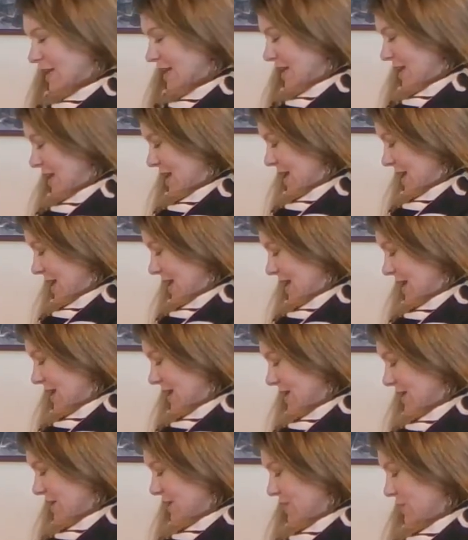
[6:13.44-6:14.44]

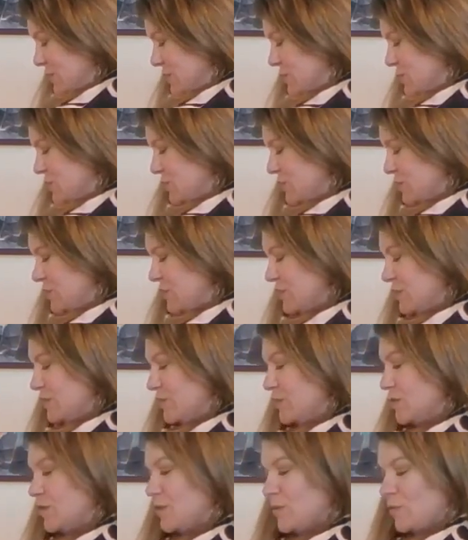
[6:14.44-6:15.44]
and use your
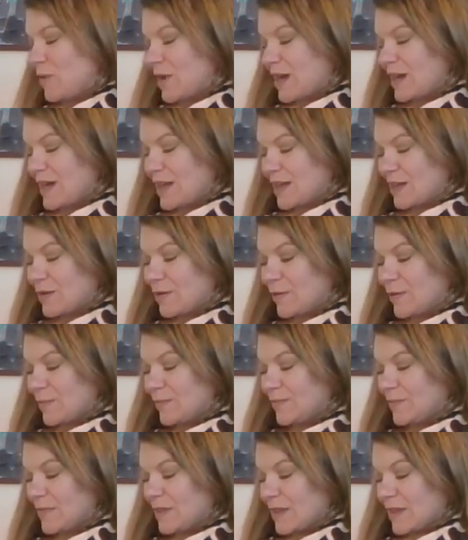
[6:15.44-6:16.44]
wide
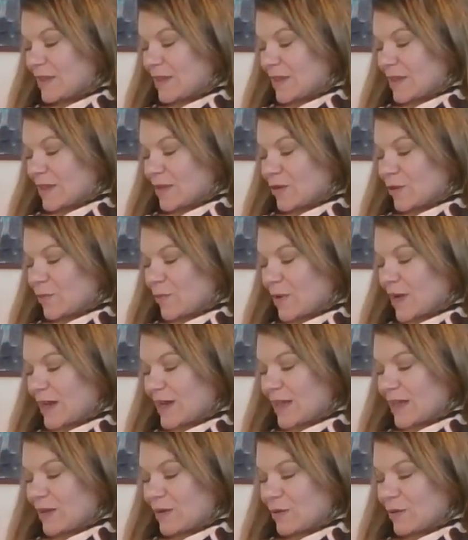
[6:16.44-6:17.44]
angle. Your wide
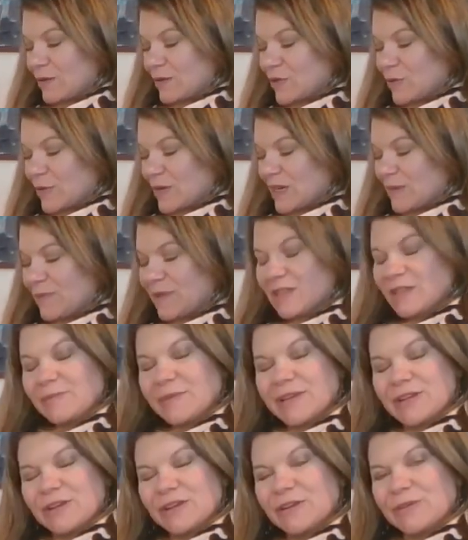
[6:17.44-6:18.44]
angle
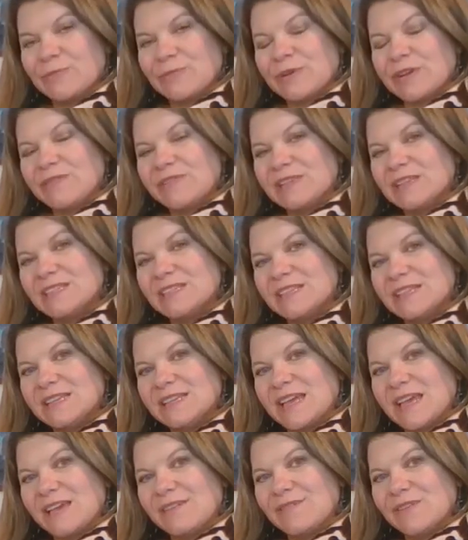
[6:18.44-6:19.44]
20mm previously
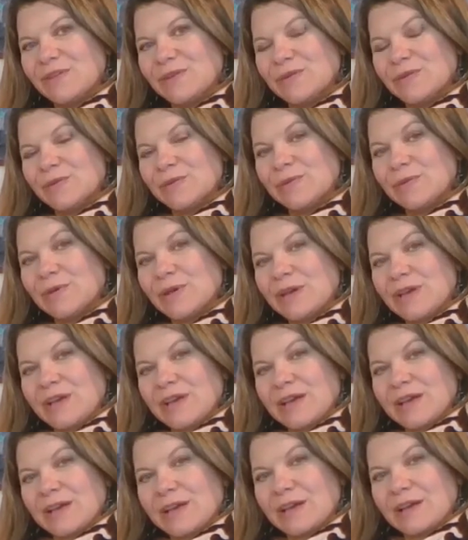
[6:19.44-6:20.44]
gave you
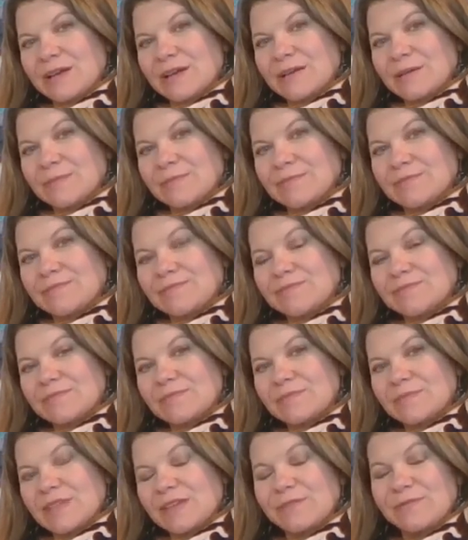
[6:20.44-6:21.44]

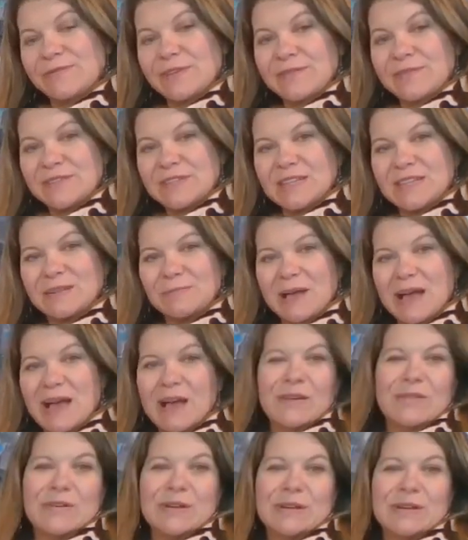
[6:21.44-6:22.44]
15
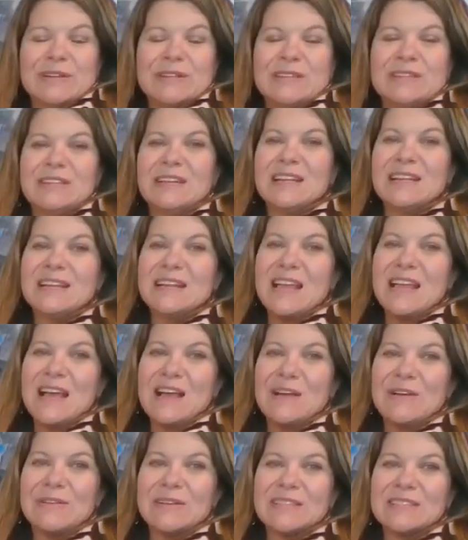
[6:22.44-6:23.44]
power, and
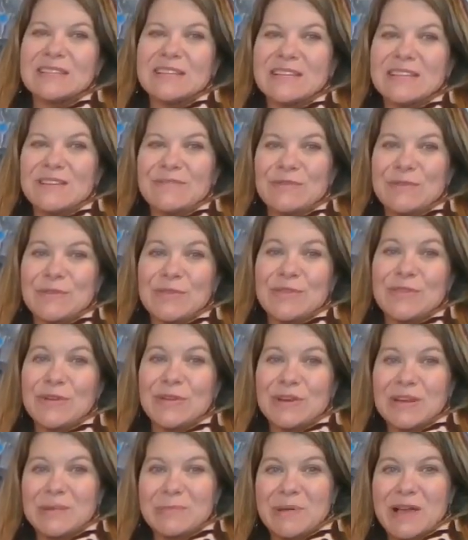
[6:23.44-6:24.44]
now it's going to give you
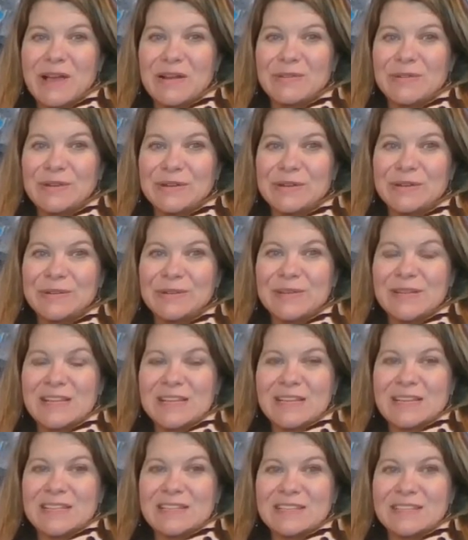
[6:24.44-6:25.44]
30 power.
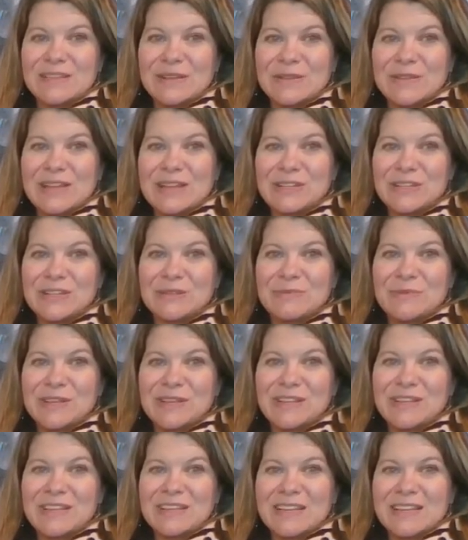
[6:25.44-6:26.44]
So that should be,